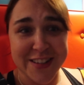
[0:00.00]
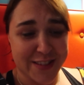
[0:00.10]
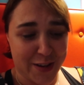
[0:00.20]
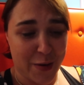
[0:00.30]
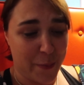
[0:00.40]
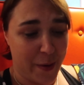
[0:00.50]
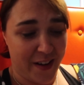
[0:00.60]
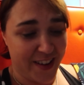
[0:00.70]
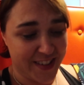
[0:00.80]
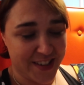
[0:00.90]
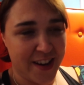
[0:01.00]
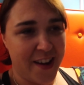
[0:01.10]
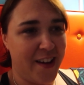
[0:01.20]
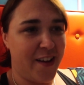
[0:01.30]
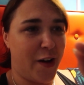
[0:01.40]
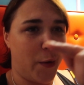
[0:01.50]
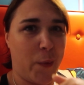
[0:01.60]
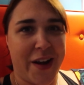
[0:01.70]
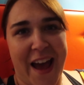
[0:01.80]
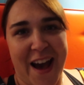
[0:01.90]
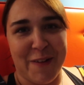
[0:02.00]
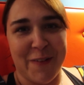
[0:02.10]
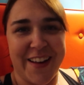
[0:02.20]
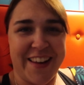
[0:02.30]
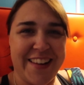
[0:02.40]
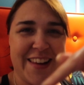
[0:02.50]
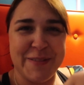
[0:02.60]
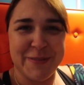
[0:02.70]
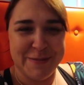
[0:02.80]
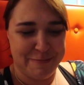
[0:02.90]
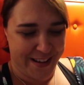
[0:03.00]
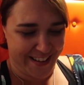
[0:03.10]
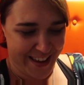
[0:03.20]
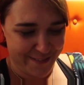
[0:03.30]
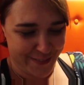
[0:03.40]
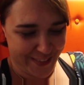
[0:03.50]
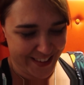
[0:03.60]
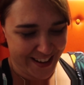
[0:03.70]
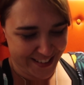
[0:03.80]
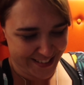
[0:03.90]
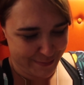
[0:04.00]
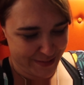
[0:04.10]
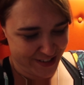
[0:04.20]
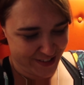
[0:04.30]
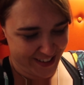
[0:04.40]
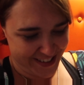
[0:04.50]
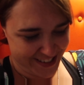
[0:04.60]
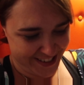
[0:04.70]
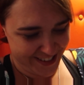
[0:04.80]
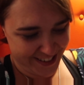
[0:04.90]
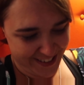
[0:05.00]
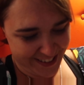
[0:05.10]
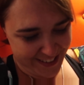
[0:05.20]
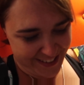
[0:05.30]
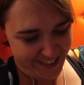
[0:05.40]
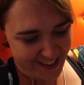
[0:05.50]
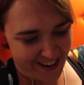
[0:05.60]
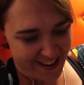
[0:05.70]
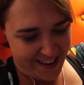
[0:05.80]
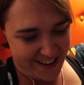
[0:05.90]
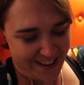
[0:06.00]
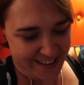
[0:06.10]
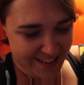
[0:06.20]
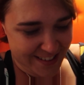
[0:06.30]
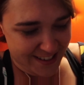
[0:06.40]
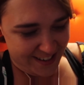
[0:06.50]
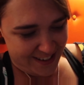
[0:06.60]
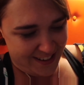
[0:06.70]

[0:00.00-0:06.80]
it so much I went out and then went back in for the next demonstration, and